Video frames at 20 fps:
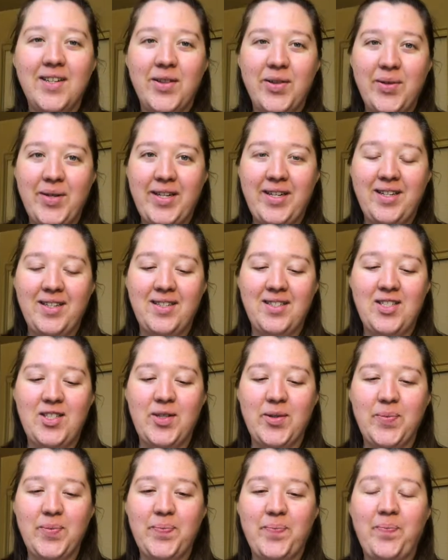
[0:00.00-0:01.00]
Three,
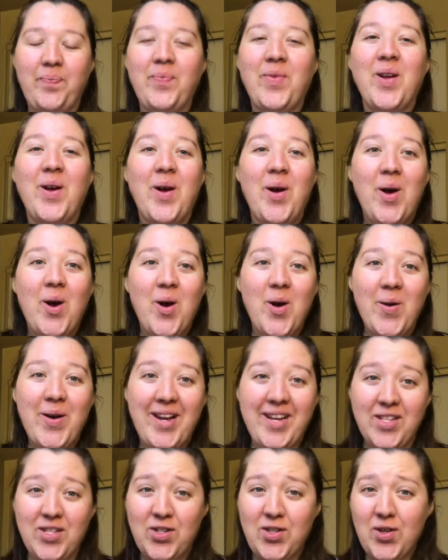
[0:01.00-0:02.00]
two.
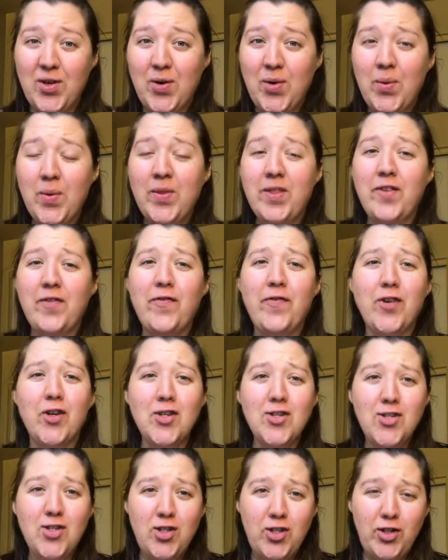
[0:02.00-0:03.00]
Okay, so the
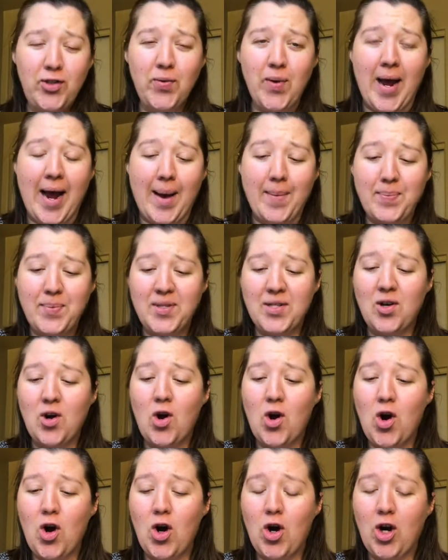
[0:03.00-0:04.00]
first two apps
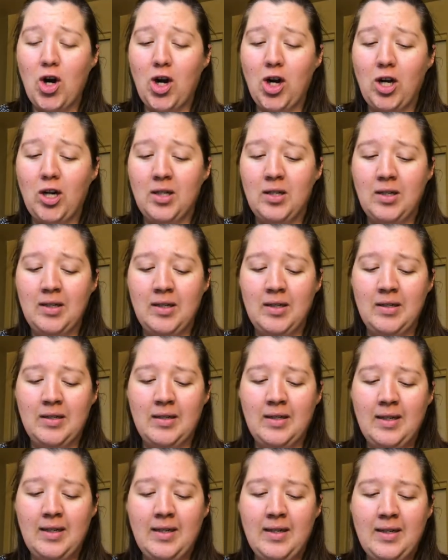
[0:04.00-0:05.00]
are
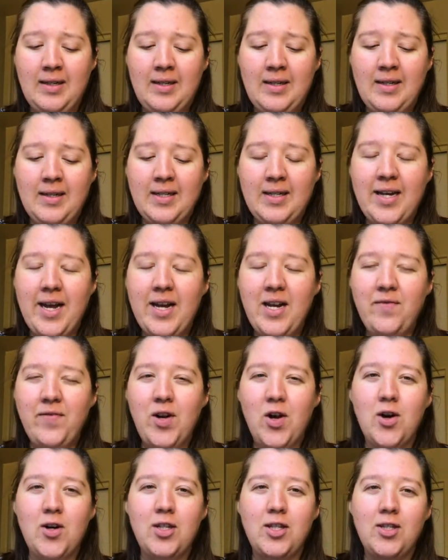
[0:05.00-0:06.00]
kind of an
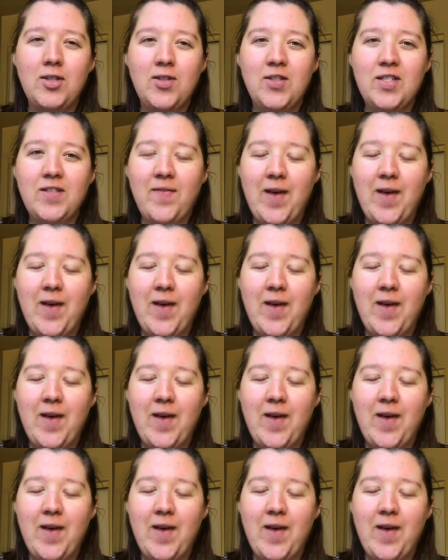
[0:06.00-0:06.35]
all-inclusive